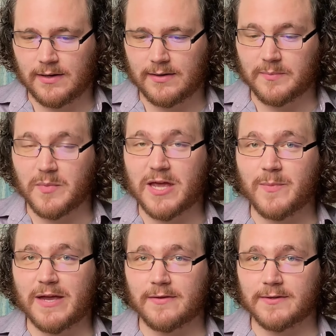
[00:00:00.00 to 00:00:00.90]
It may
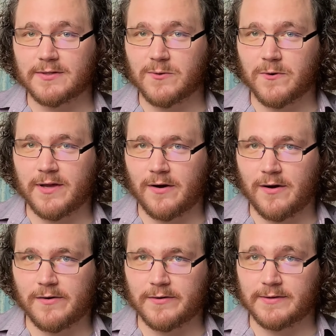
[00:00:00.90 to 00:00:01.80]
make the story
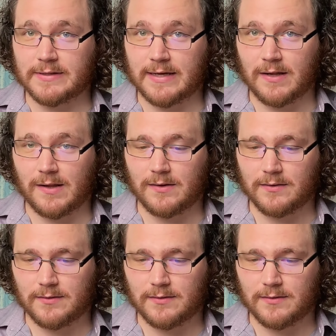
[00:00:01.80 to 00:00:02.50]
harder to tell.